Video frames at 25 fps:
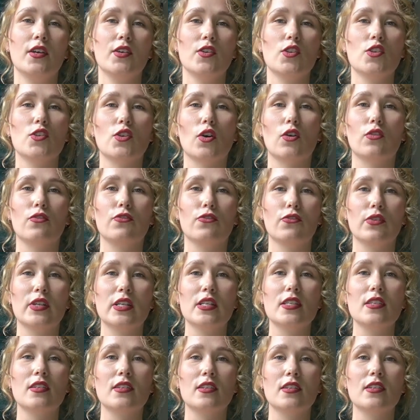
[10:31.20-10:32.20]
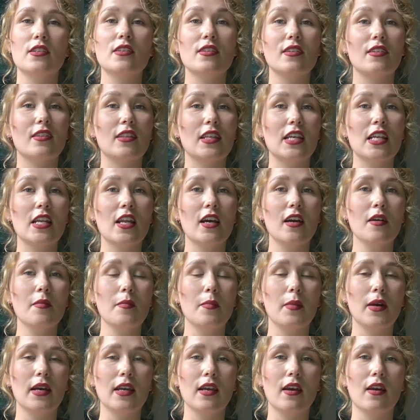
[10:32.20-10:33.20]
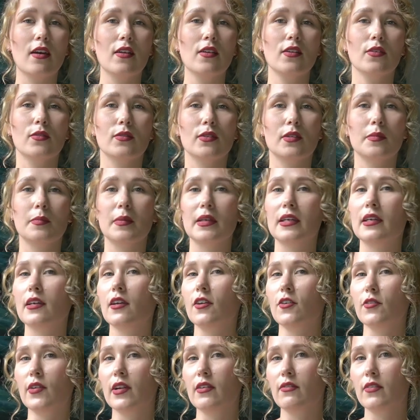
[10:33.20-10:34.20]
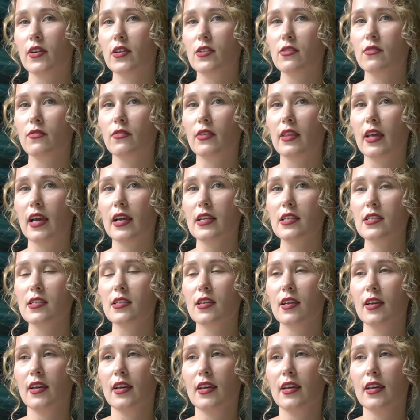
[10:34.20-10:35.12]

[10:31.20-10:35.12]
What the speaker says: So for instance, Athena, my yarn, would be a great version for that.